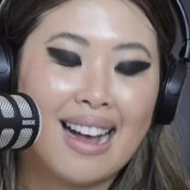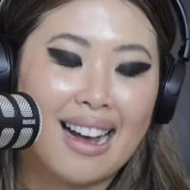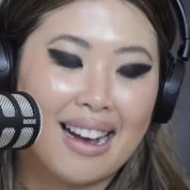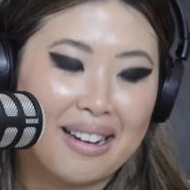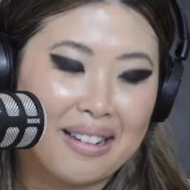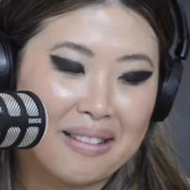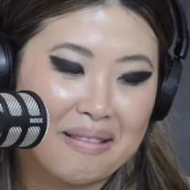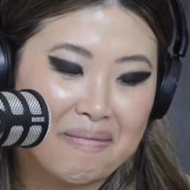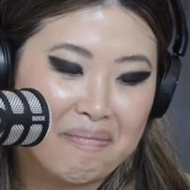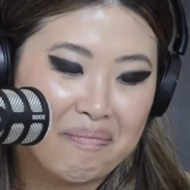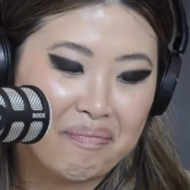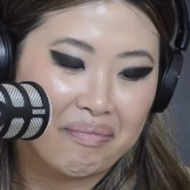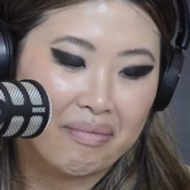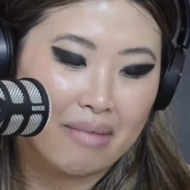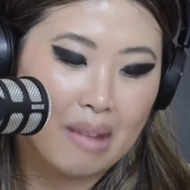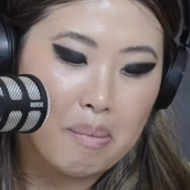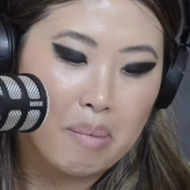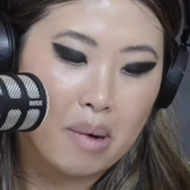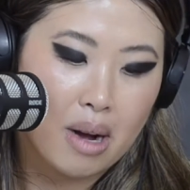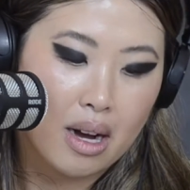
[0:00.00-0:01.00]

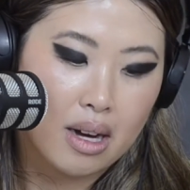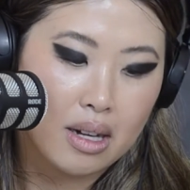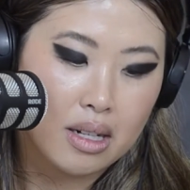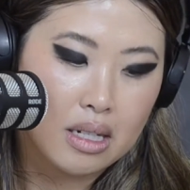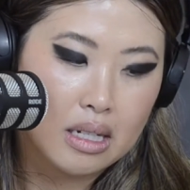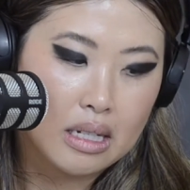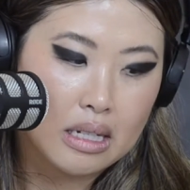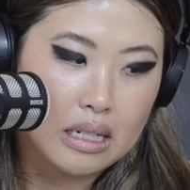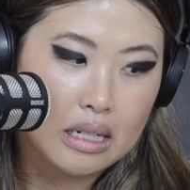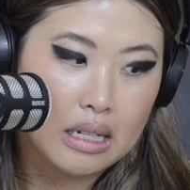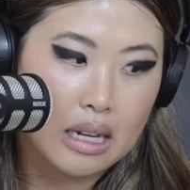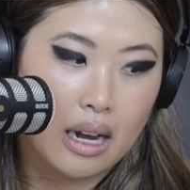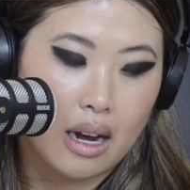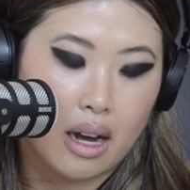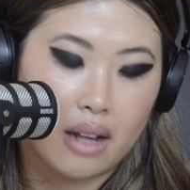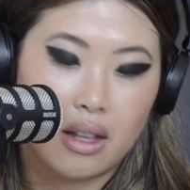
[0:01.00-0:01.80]
But yeah,